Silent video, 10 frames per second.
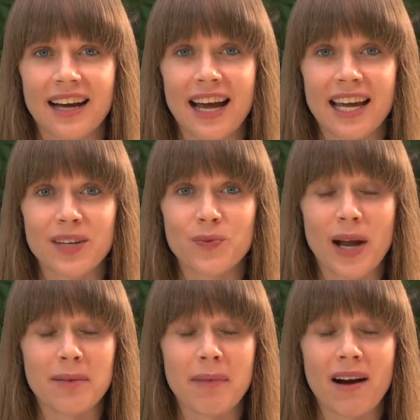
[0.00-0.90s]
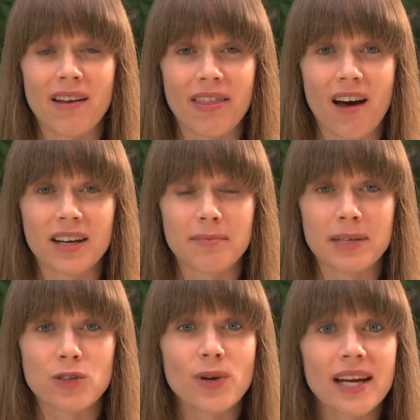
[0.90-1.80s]
I had run a marathon in
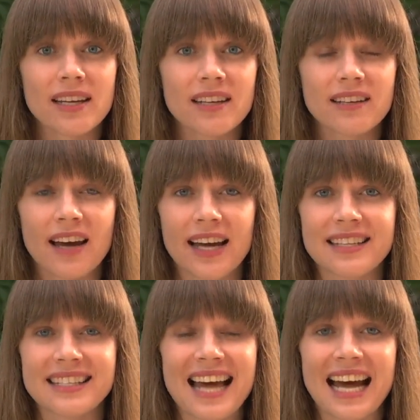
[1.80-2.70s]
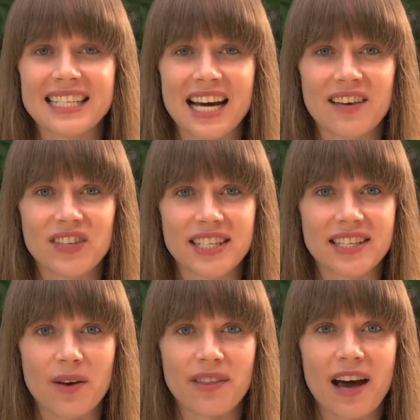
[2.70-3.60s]
Madrid, I had skydived in
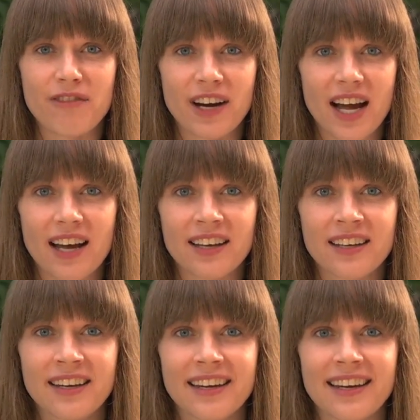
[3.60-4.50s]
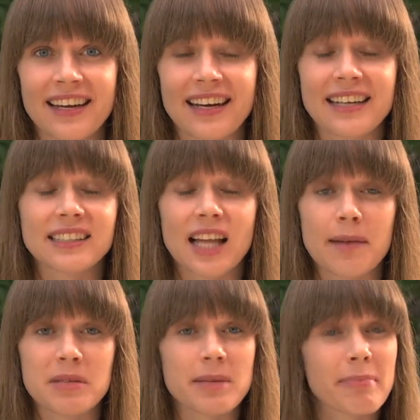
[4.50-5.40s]
South Africa, and I'd
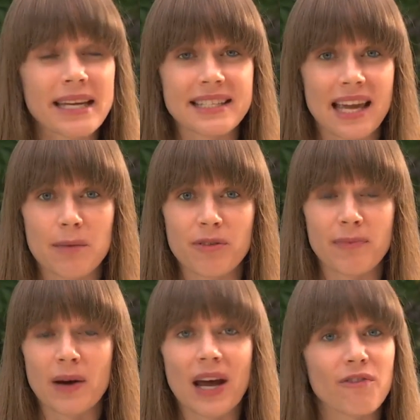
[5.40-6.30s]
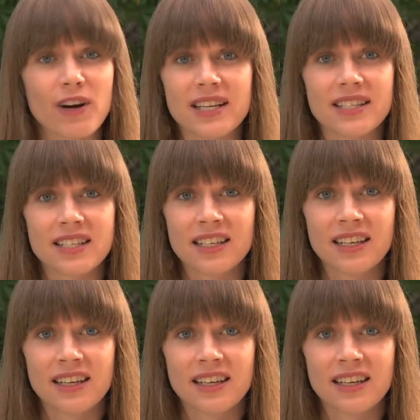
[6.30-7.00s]
climbed to the base camp of Mount Everest.